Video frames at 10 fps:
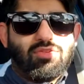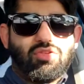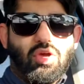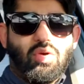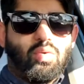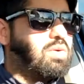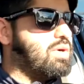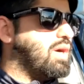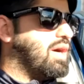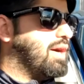so
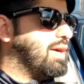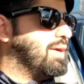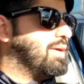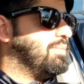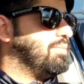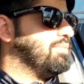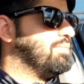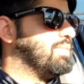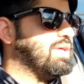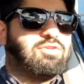
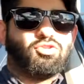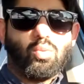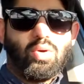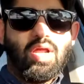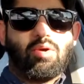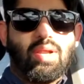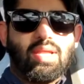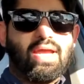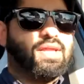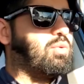yeah, so we're at a red
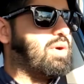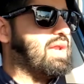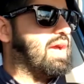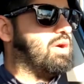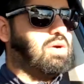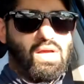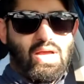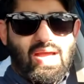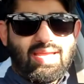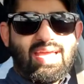light right now.
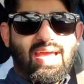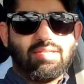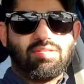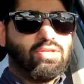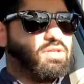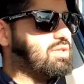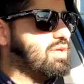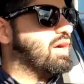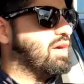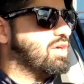I can't
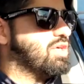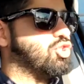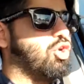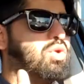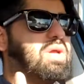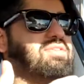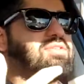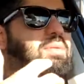show you guys the